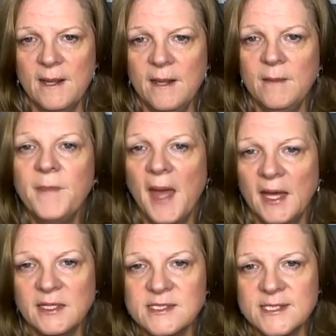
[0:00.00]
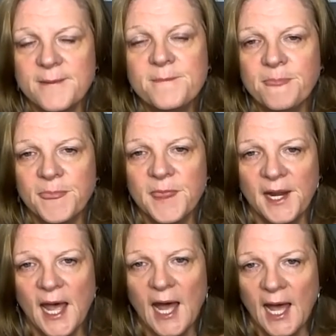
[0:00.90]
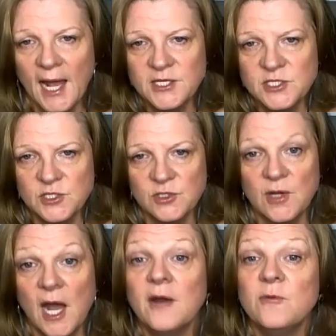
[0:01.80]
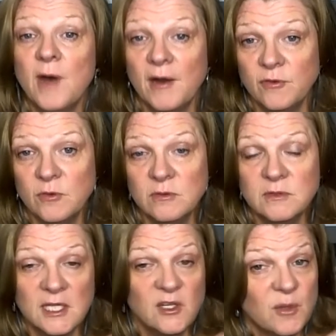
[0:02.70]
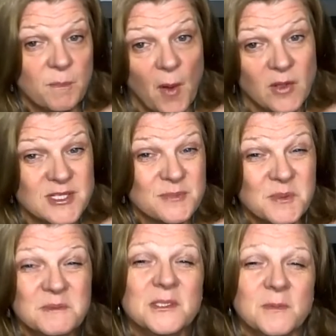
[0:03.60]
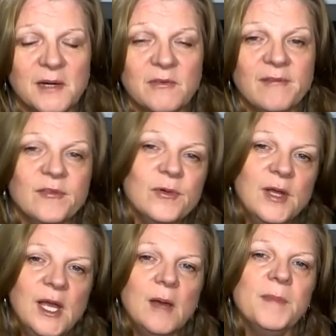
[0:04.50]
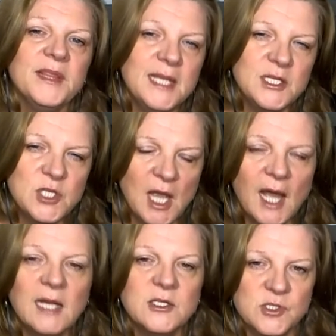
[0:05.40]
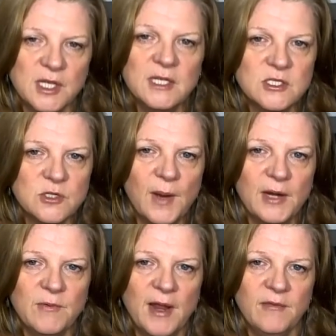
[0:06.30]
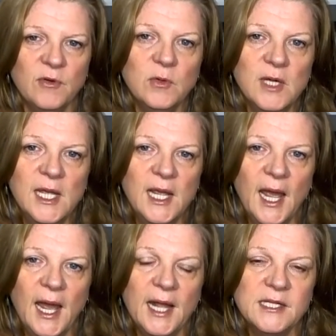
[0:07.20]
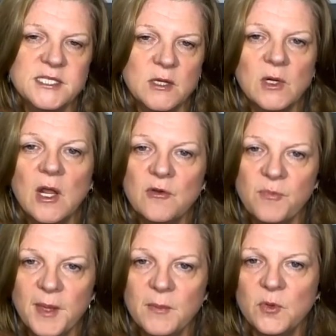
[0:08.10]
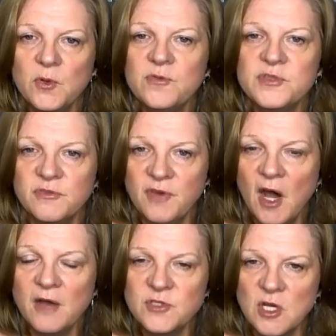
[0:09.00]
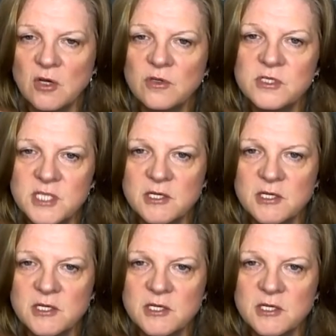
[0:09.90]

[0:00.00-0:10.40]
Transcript: impacts that are hard to unravel. They're not impossible to unravel, but they're challenging to unravel. And so a lot of people who've survived childhood